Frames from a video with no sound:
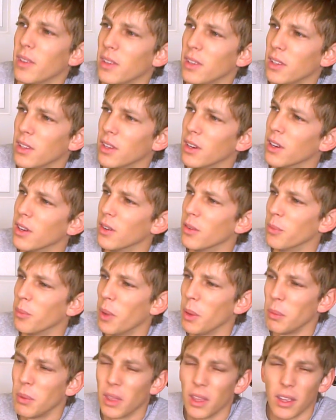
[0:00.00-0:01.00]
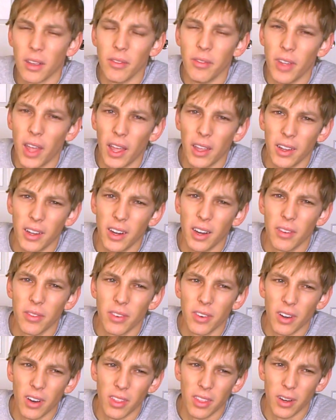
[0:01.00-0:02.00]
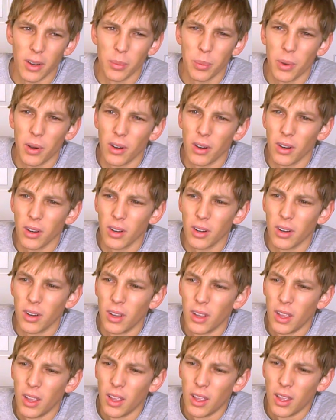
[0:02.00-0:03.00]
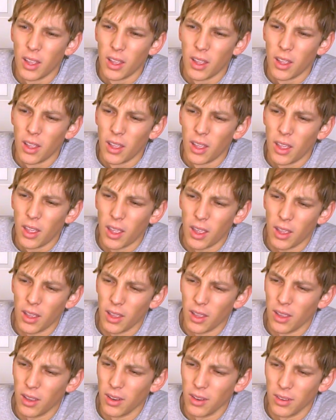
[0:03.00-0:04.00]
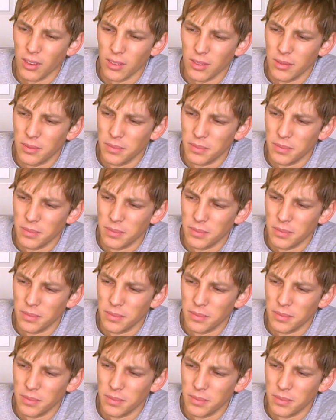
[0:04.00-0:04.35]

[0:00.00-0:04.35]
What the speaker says: You know, maybe like a valiant effort on their part. And